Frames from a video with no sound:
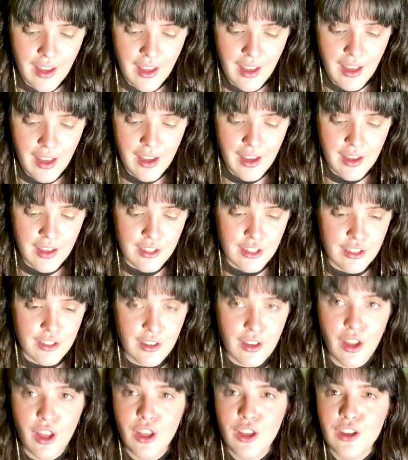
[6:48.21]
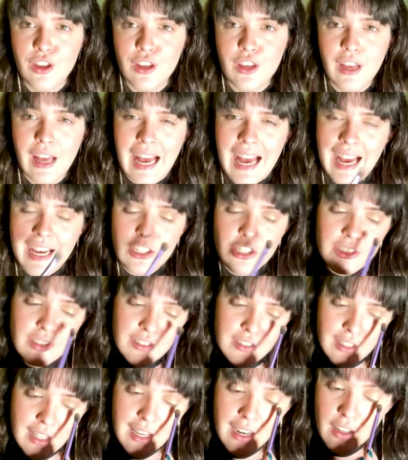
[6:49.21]
and I just
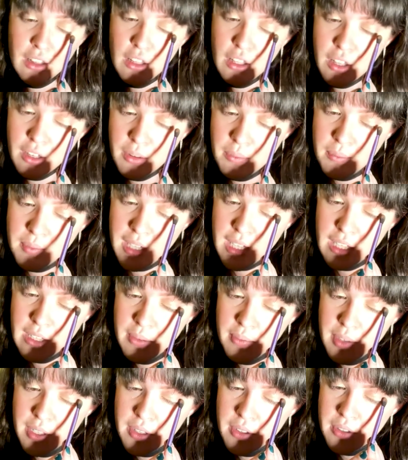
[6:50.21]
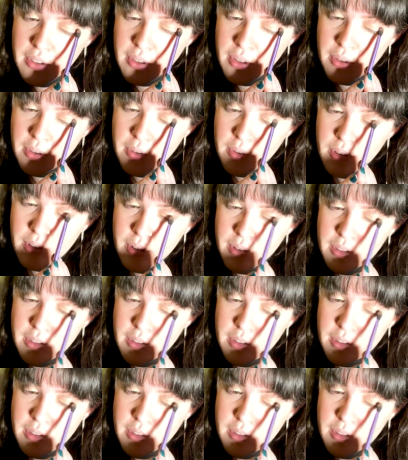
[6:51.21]
did a lot of makeup. I don't know. I